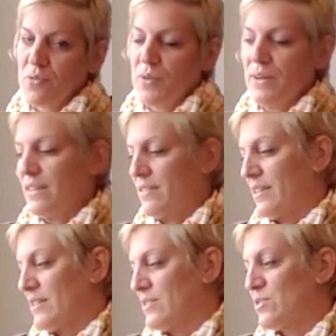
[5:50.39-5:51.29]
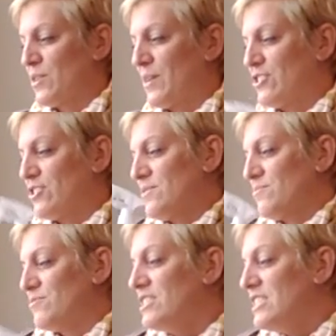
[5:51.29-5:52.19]
through anything, and so I just
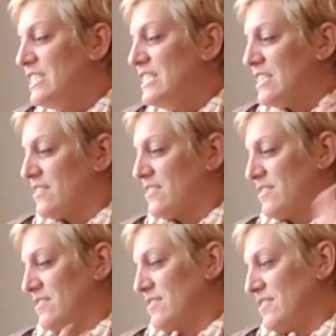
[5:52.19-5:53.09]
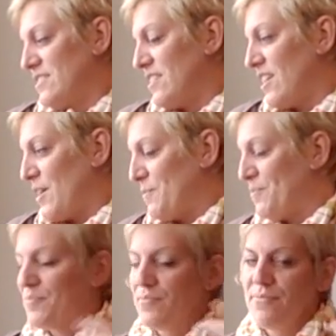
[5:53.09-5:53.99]
really didn't
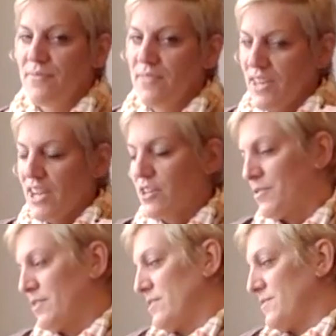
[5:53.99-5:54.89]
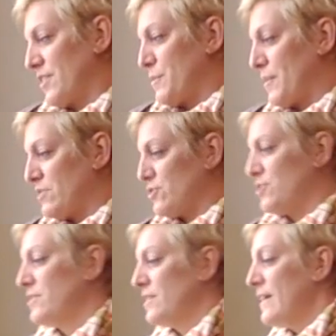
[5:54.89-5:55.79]
care for this very much.
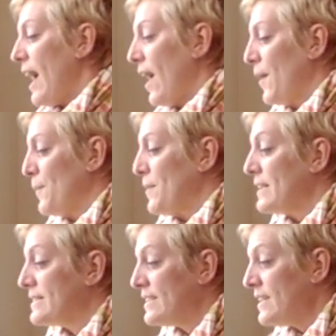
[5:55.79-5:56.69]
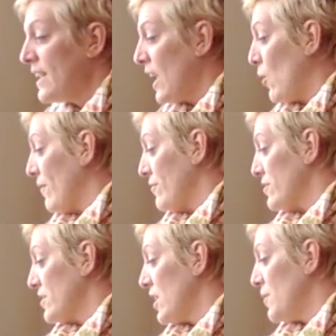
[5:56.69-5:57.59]
I did, however,
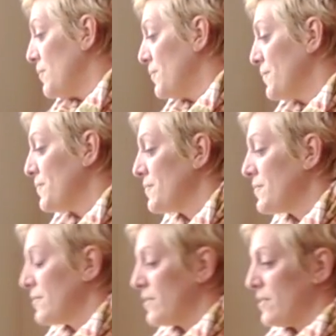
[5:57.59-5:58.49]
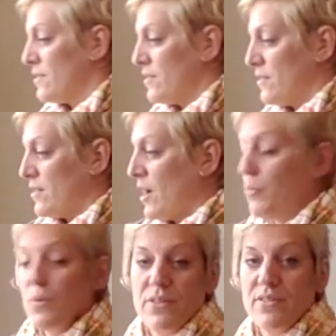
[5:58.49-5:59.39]
come
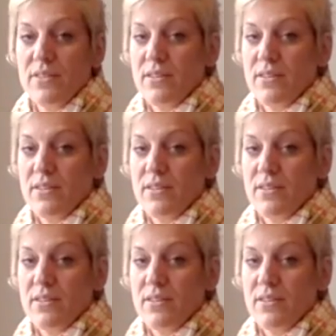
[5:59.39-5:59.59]
up with